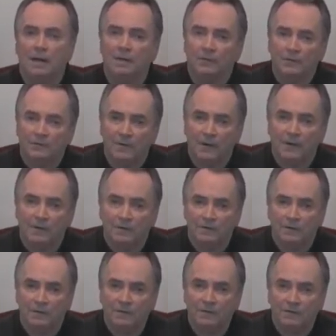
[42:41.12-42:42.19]
And the
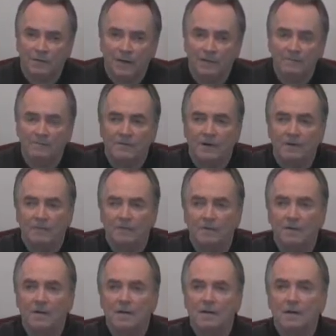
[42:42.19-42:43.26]
zealots, in the same
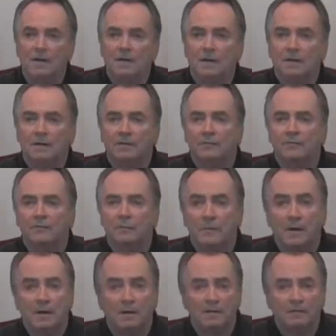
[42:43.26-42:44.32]
fashion, this was a
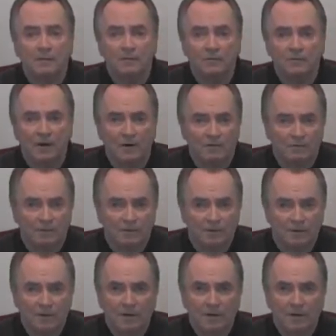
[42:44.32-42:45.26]
matter of conjecture.